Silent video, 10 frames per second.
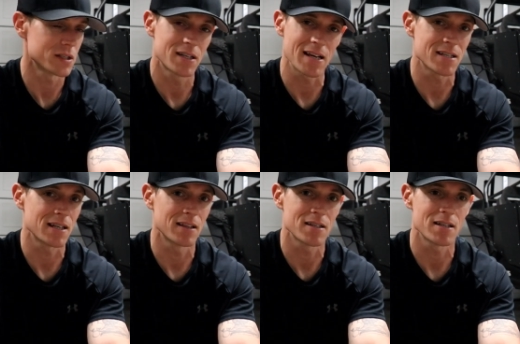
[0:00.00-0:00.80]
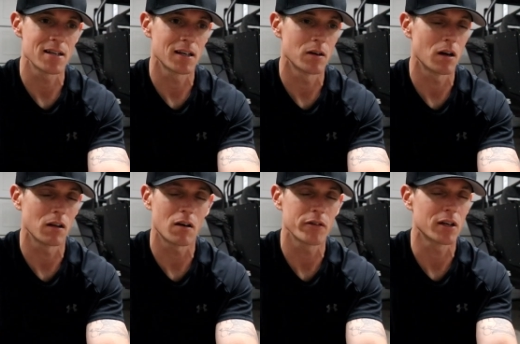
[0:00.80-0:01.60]
testing this thing and
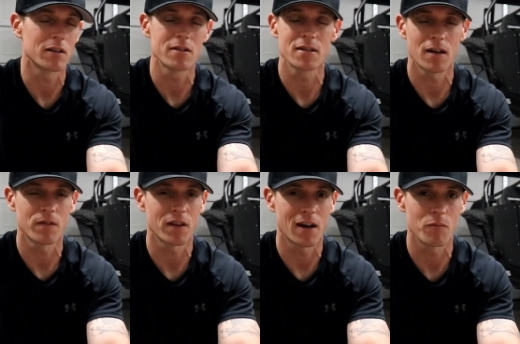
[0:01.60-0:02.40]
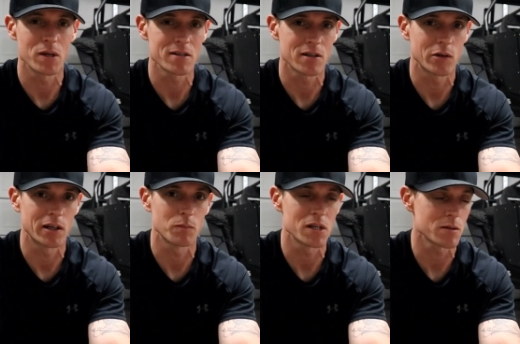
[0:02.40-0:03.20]
all the good stuff that I've missed
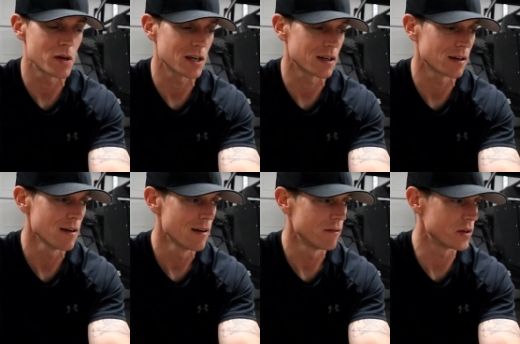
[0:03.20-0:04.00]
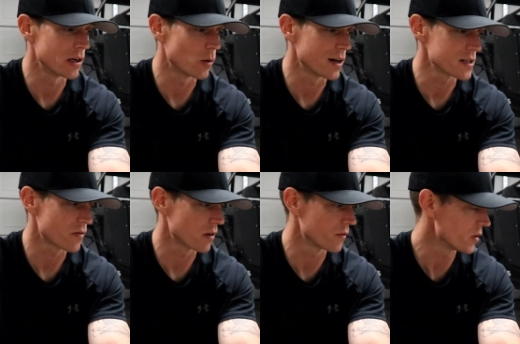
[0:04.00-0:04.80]
doing and missed making video-wise
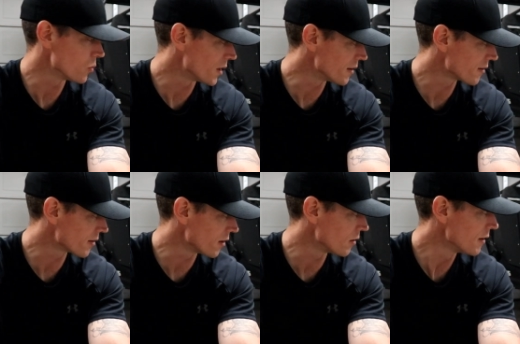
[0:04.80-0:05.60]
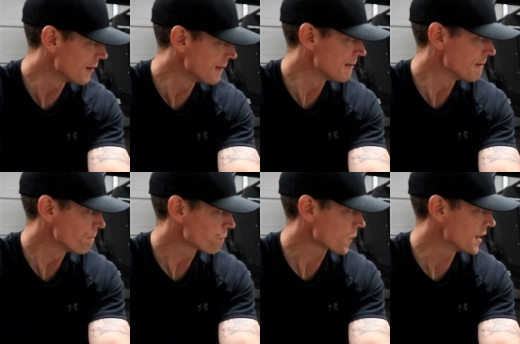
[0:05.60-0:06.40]
for a few months. So
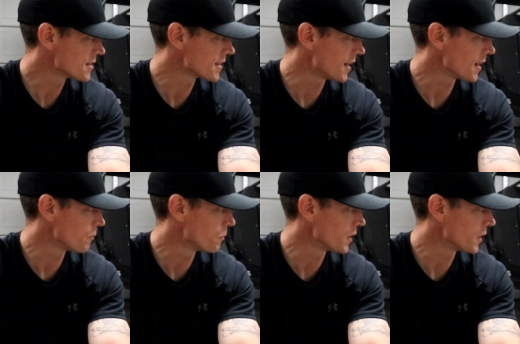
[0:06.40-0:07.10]
it's time,